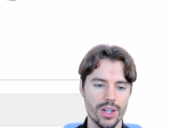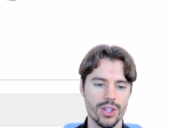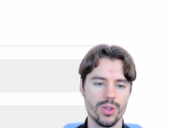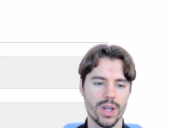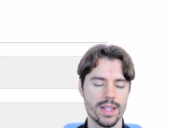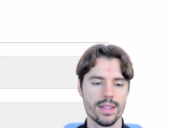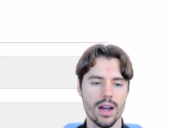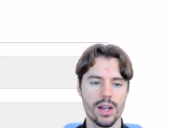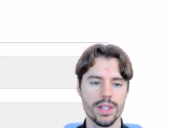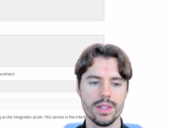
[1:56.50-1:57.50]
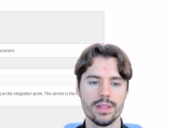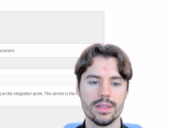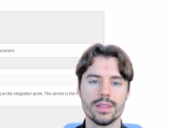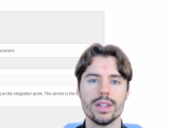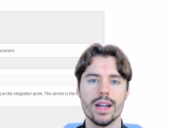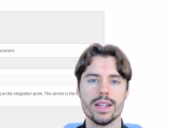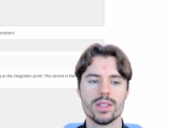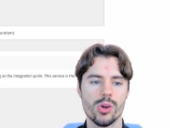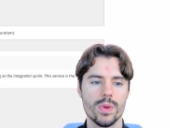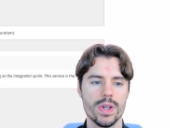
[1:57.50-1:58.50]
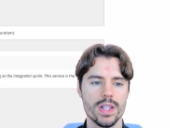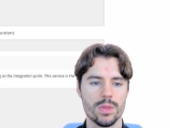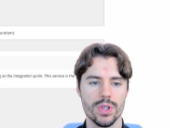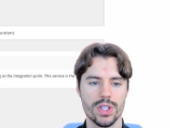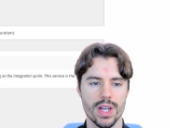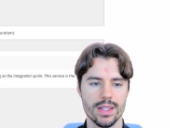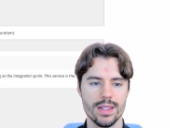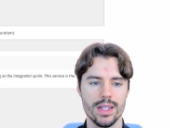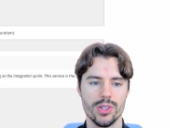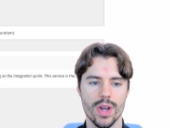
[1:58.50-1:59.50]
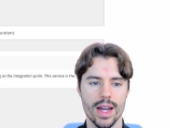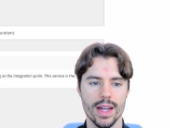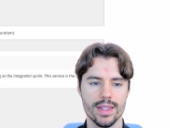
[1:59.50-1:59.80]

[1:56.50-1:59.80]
To get started, as always, we just need to add the